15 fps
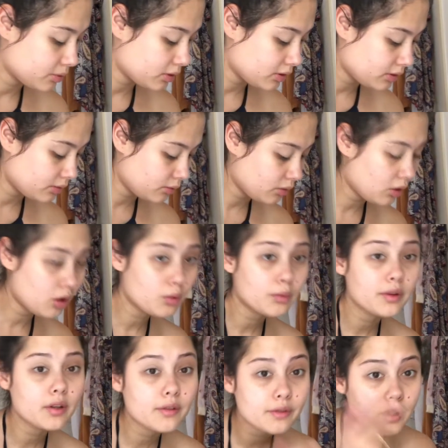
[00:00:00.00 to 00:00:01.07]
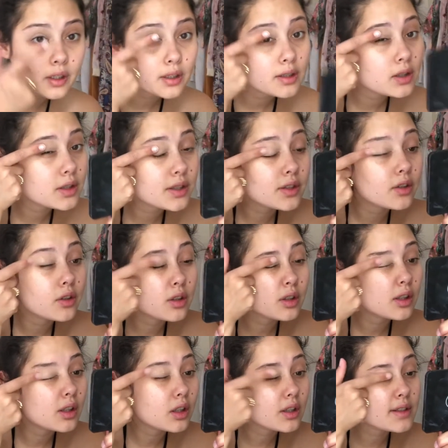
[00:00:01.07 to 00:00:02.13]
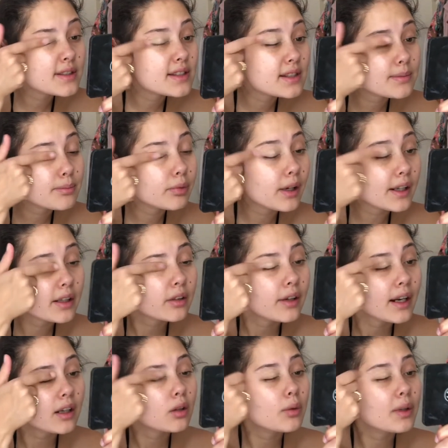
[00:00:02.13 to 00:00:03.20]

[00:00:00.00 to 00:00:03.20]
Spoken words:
put it on with your fingers so you can spread it around